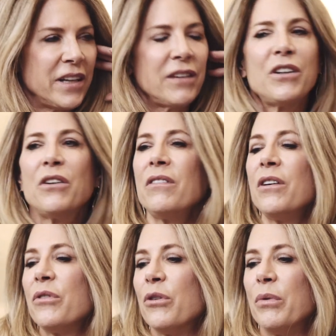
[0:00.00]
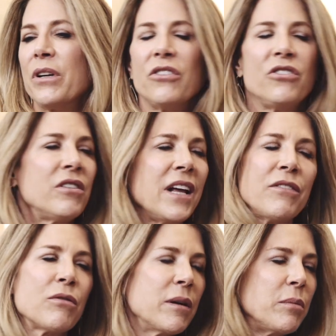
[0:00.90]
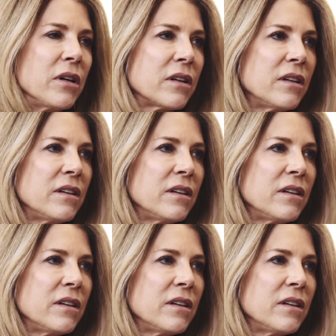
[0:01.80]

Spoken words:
Like if you don't know what your book is, you don't have to write a book.